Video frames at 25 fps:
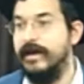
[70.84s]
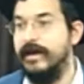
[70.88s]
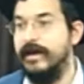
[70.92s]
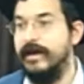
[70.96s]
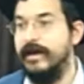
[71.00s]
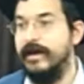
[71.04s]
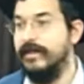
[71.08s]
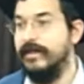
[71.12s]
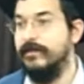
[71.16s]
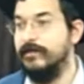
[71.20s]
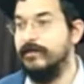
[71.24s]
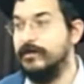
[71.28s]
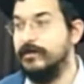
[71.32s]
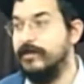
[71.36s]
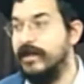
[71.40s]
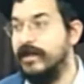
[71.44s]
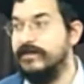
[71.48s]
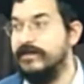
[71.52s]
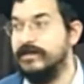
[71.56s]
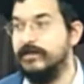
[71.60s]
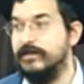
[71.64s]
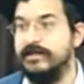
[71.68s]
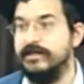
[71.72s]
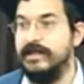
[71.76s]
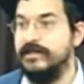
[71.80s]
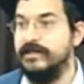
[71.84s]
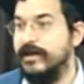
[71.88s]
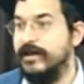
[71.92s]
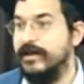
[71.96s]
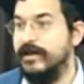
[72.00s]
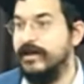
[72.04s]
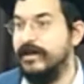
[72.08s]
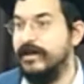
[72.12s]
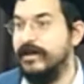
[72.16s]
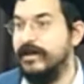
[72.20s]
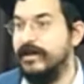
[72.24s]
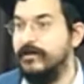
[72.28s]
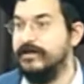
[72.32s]
There was no Levi's those days. I
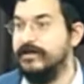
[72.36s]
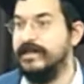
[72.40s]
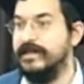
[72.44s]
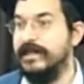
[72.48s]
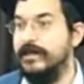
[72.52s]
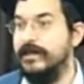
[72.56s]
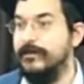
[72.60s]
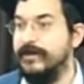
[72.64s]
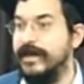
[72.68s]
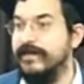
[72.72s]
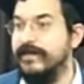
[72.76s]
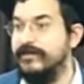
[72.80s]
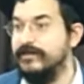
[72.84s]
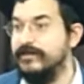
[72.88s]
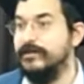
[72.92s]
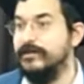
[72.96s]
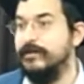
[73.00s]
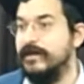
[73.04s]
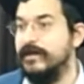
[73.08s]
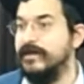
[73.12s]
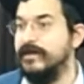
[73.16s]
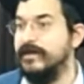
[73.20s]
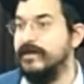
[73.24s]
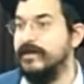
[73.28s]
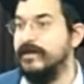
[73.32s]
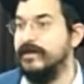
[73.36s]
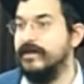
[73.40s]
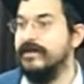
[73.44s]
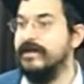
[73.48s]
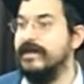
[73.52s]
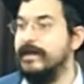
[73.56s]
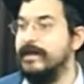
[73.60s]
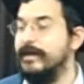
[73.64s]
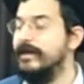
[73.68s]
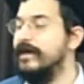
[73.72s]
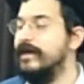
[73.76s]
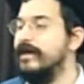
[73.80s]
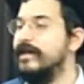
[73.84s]
don't know exactly who he gave it to, but
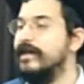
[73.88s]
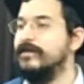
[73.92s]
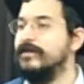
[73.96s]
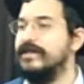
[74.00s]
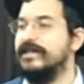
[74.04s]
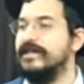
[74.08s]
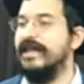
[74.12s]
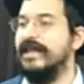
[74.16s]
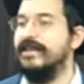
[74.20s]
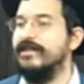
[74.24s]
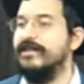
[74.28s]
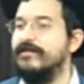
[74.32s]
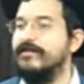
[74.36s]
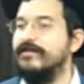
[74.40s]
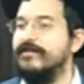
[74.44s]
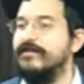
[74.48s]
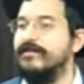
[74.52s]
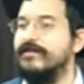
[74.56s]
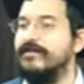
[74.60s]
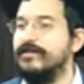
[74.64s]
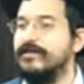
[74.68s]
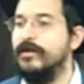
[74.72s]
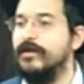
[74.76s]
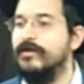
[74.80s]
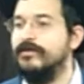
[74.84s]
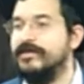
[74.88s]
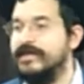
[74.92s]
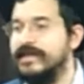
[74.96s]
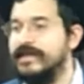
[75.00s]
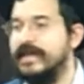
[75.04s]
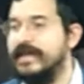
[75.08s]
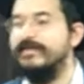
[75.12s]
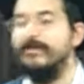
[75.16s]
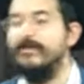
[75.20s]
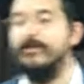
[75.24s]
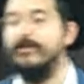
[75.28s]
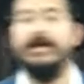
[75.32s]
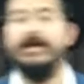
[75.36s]
it was a tenth of his produce
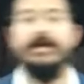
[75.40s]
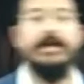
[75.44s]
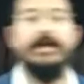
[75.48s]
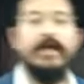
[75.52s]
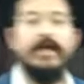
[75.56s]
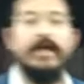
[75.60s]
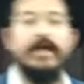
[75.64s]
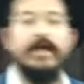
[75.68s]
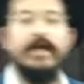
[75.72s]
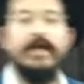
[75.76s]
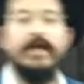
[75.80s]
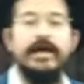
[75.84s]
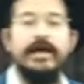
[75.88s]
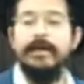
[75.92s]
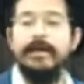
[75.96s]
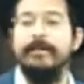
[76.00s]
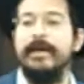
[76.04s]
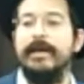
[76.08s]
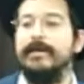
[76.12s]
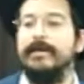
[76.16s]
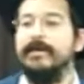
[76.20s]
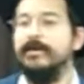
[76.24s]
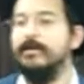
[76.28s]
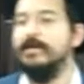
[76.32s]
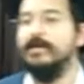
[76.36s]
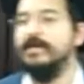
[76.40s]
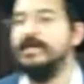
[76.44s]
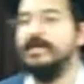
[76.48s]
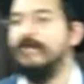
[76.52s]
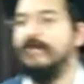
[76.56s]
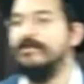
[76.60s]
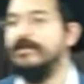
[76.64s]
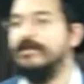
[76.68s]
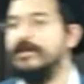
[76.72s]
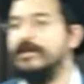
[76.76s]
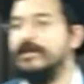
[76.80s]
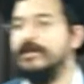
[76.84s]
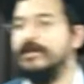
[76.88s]
he gave away. Maybe he
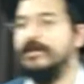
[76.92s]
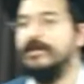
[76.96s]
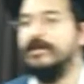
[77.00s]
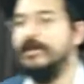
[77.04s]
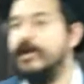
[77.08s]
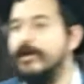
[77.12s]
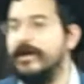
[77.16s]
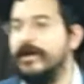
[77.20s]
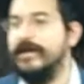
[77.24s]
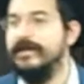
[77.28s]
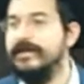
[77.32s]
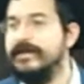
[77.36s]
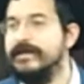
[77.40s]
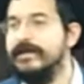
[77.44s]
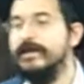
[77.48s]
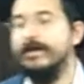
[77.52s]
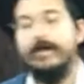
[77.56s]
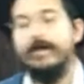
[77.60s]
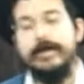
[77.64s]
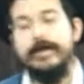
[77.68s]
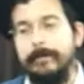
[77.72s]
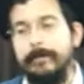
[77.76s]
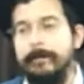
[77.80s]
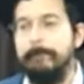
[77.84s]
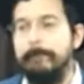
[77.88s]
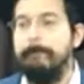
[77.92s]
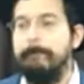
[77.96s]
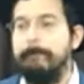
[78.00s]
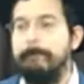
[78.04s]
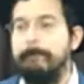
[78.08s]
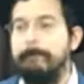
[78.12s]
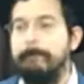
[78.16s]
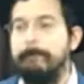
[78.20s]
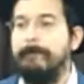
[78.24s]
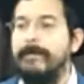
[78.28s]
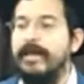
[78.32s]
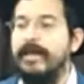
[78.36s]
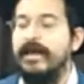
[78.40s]
gave it to the Kohen.
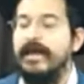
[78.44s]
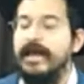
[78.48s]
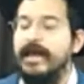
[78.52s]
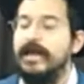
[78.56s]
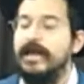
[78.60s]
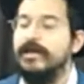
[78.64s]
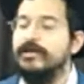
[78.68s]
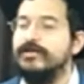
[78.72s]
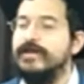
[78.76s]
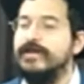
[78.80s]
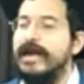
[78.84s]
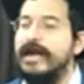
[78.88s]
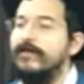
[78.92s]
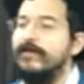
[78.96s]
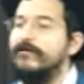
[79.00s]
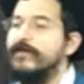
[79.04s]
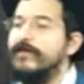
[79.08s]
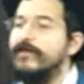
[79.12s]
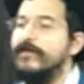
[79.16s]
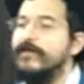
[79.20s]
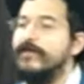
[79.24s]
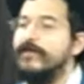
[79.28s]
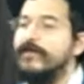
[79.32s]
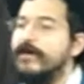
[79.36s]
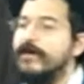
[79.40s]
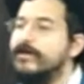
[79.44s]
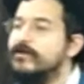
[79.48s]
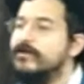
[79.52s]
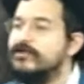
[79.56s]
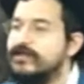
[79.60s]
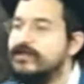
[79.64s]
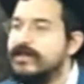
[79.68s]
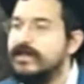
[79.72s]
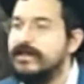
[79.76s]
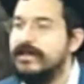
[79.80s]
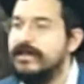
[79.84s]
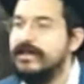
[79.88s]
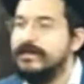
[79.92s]
So now, very
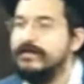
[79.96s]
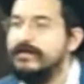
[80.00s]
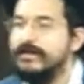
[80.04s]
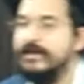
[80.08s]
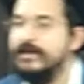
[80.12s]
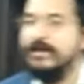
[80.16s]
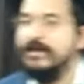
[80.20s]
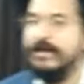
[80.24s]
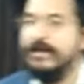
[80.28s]
interestingly,